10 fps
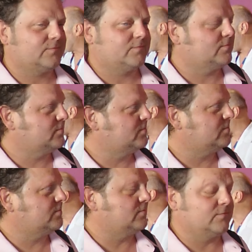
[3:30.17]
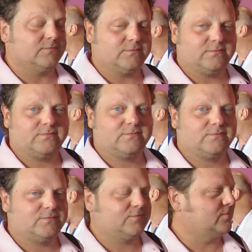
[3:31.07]

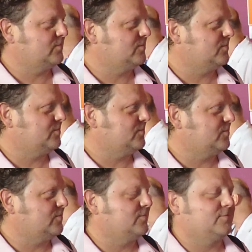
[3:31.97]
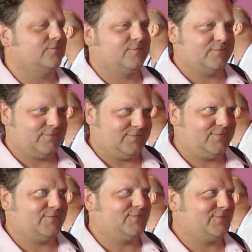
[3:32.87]

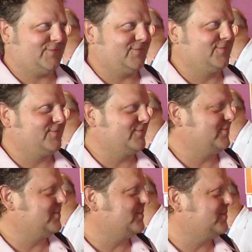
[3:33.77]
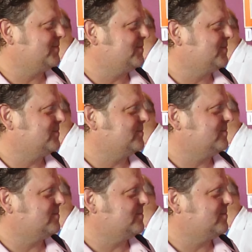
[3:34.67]
(not speaking)